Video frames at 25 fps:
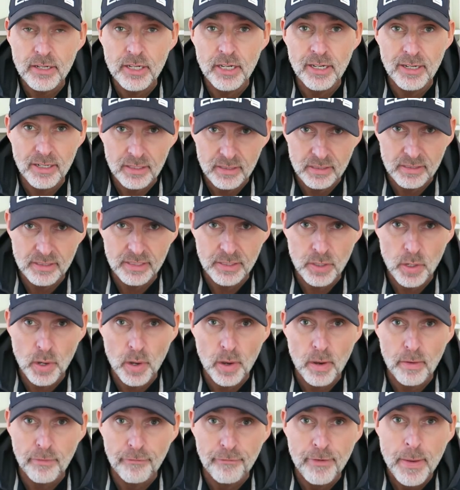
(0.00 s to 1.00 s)
courtesy
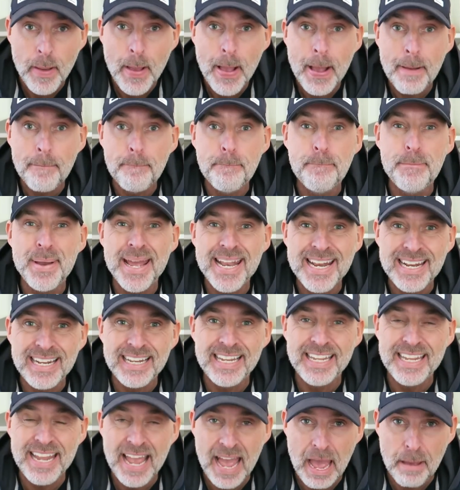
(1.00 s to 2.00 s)
of
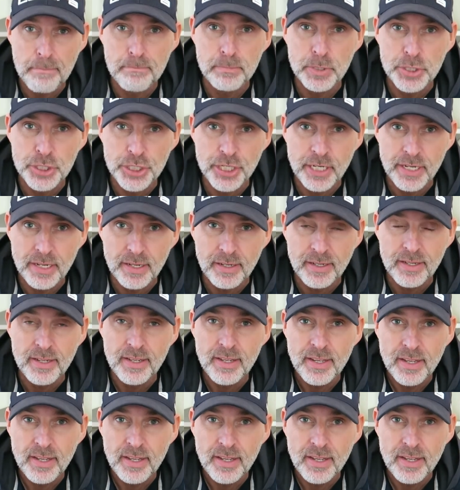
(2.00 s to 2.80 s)
Bentley Hampshire.